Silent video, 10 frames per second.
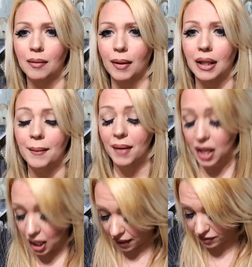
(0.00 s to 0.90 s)
out of my lap.
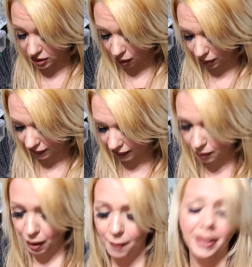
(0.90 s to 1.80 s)
If you know anything
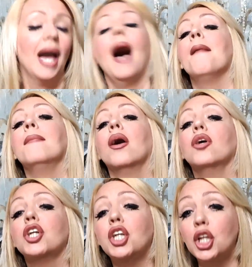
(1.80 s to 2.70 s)
about me, I'm
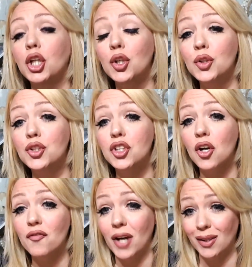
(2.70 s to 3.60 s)
a huge
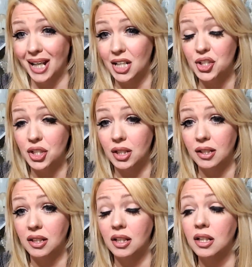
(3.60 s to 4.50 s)

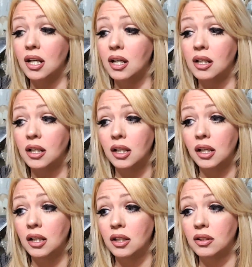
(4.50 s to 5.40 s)
foundation
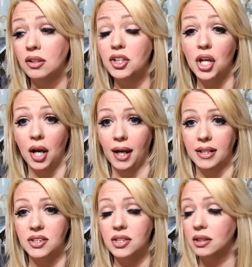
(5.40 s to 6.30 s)

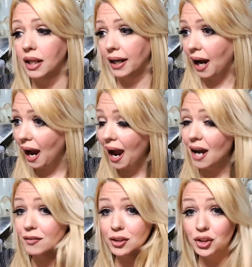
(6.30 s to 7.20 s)
nut. Like, I
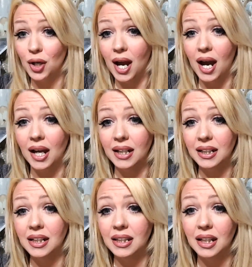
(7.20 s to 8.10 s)
have to try
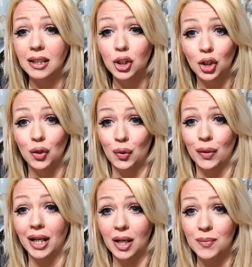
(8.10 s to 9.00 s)
anything new
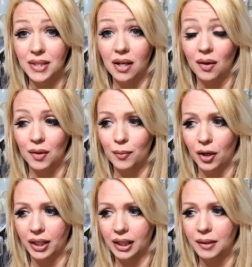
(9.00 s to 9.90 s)
that comes out on the
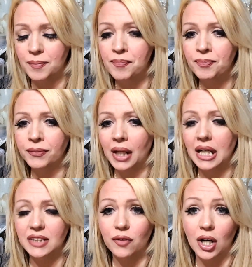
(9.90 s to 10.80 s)
market
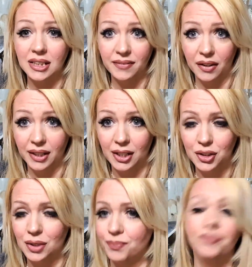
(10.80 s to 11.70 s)
as far as
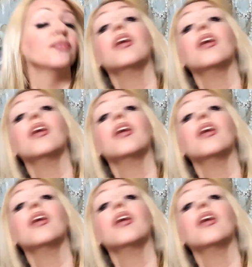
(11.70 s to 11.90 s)
foundation.